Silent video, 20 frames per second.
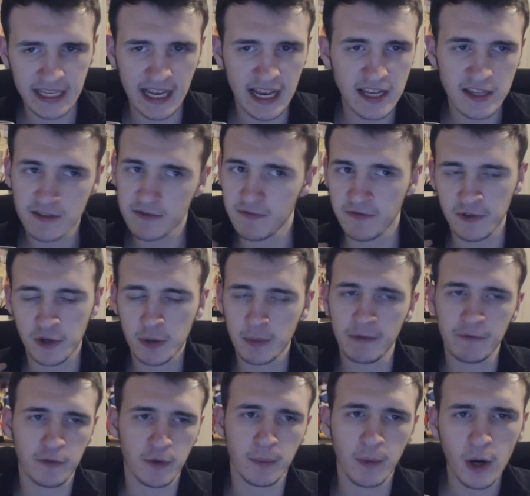I guess,
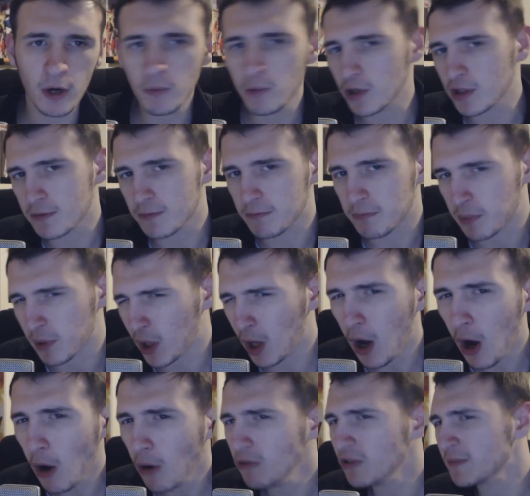coming from my words,
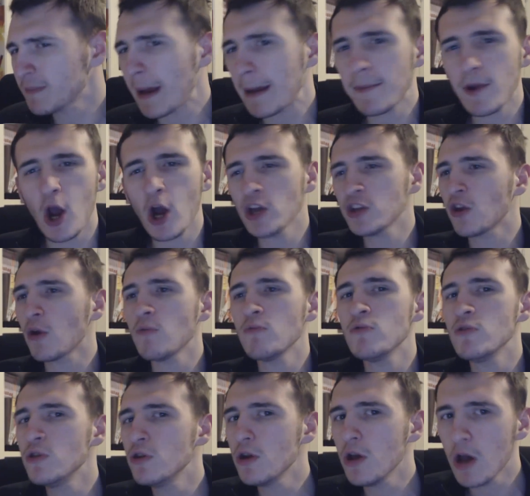plot holes maybe, I
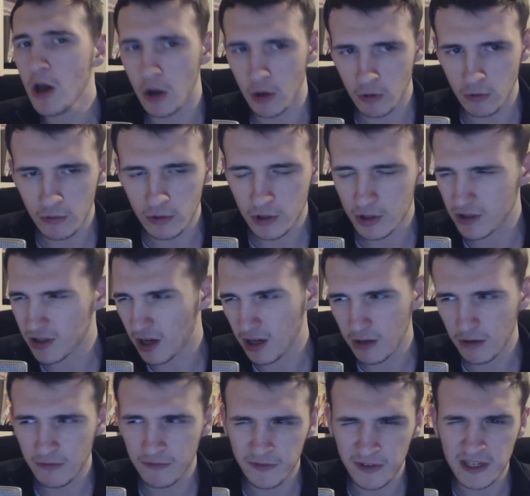don't know, because I
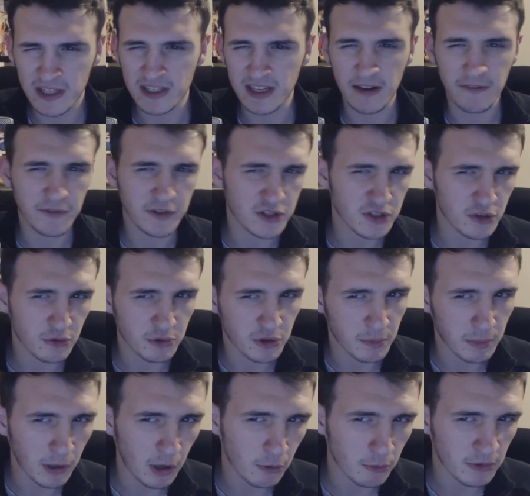don't think it's anything to do with
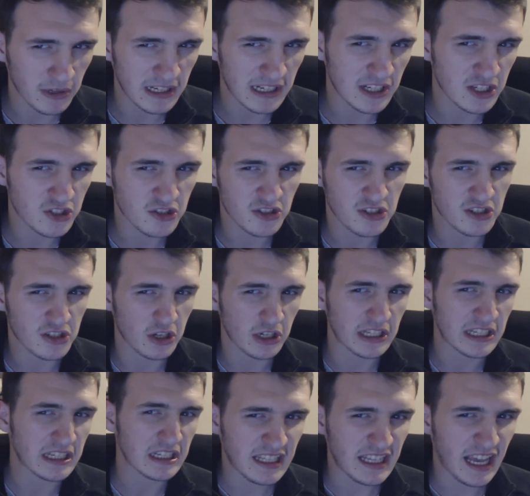the plot really, it's just
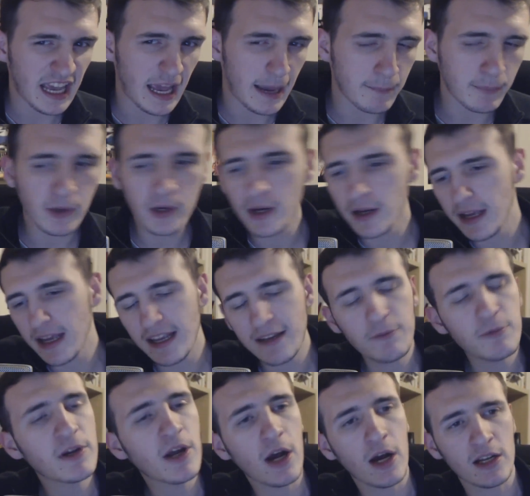like, yeah, but
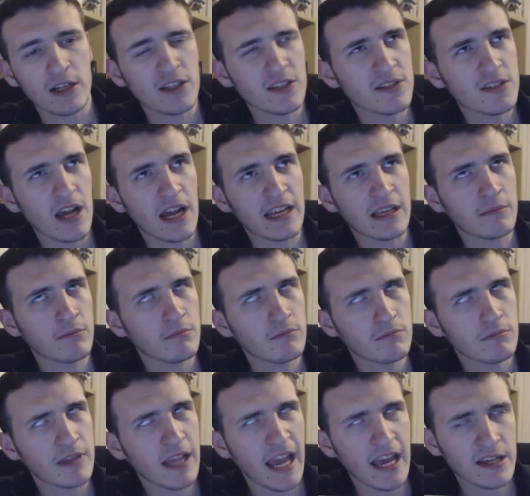regardless, I
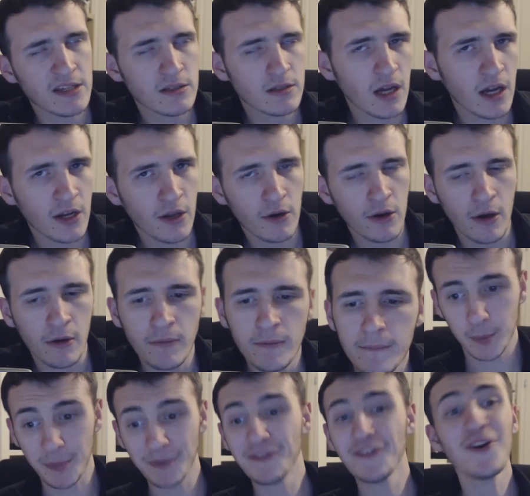don't know.
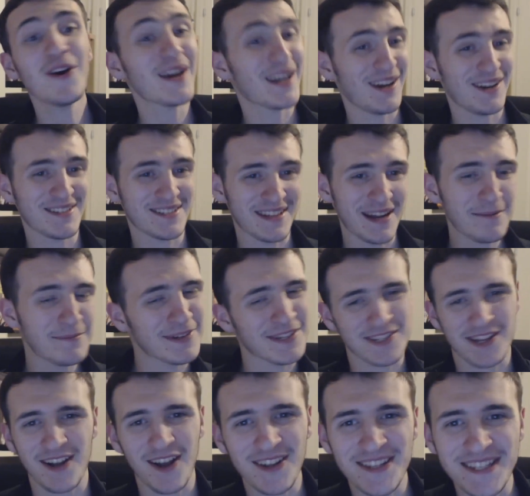But before I get onto that,
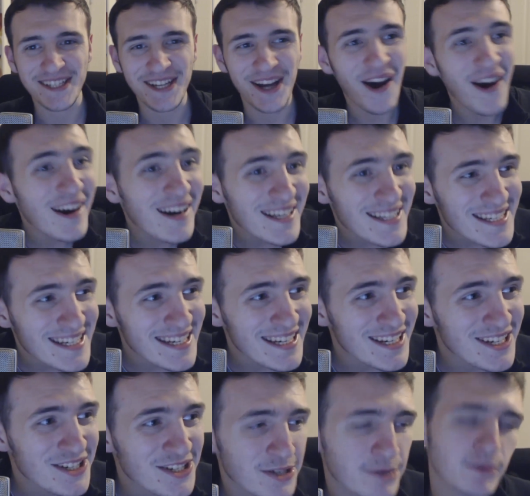because I to cock
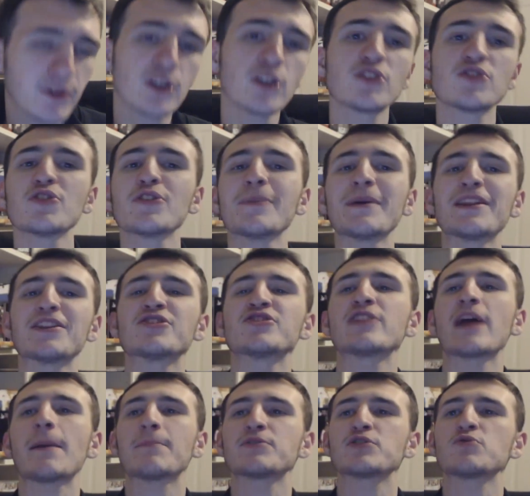tease you, we're going to talk about the
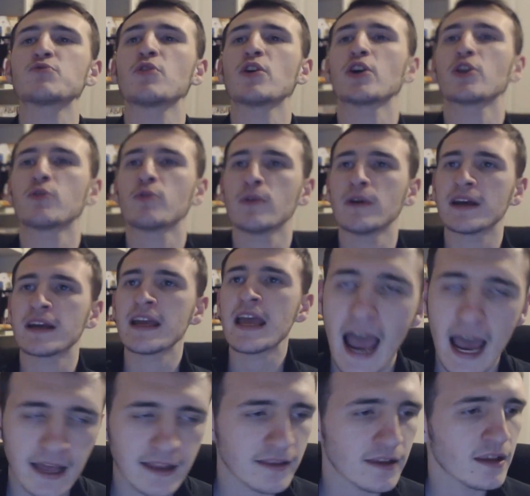chapter right quick,
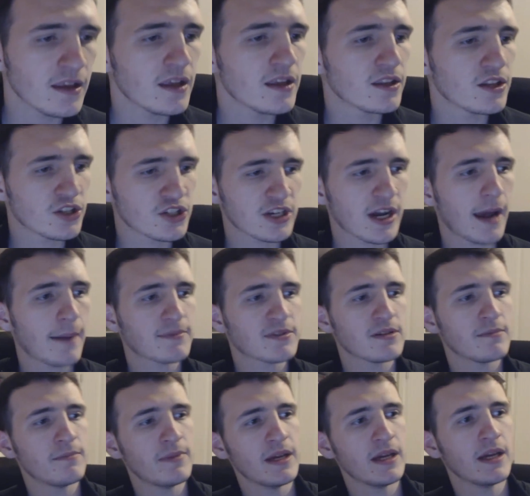and the
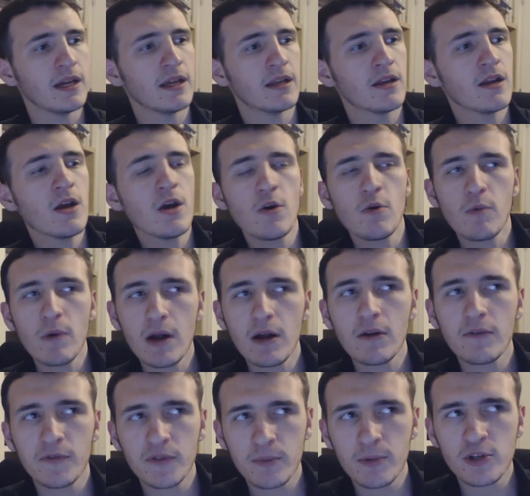chapter being,
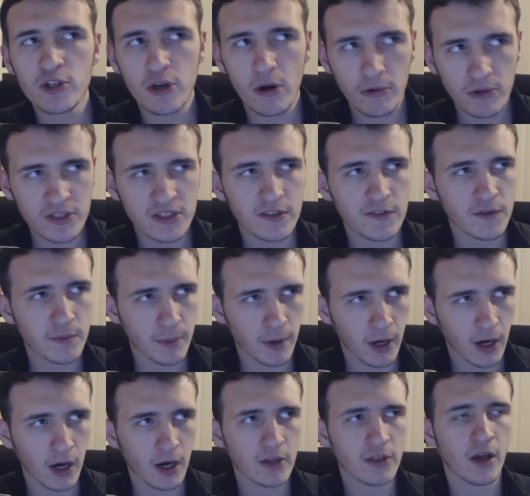well, for the majority of the
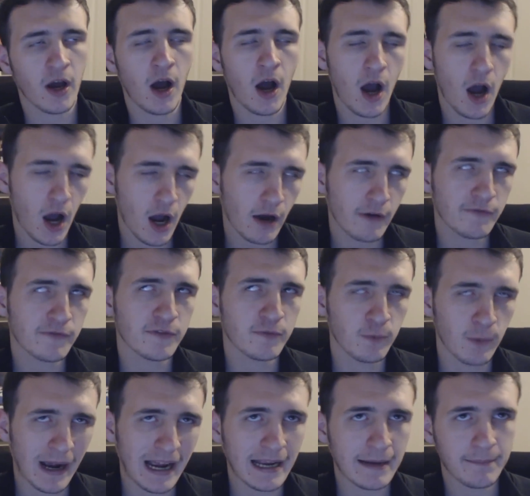part, the
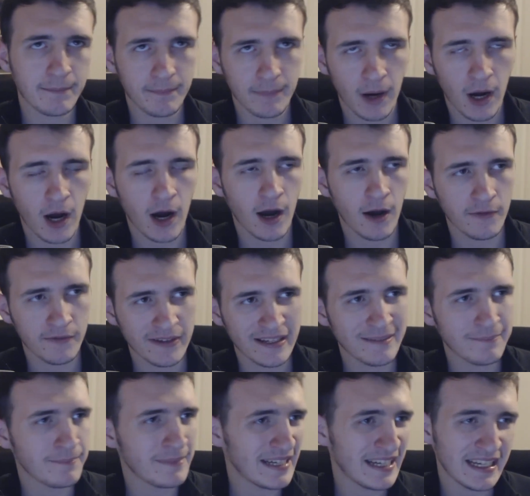halfway part of
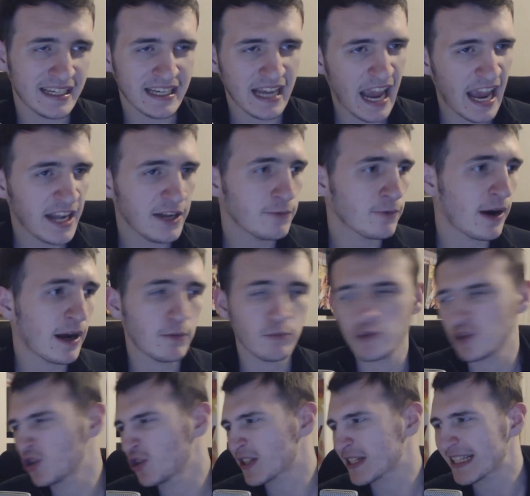it being, anyway,
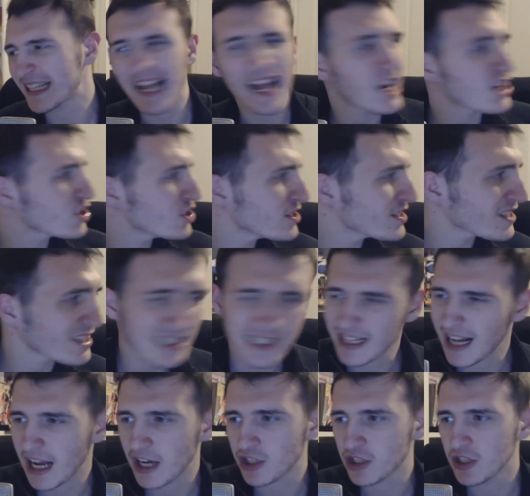was just slashes and
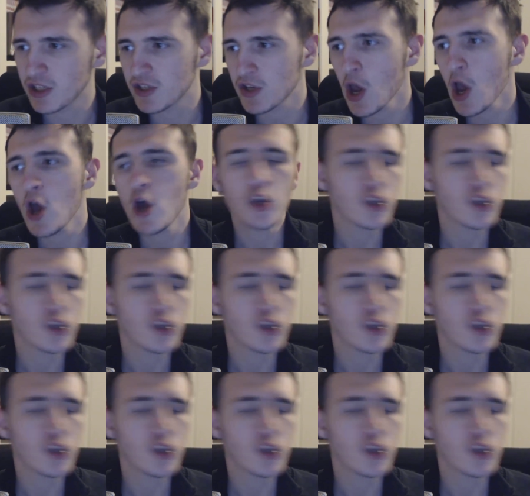slashes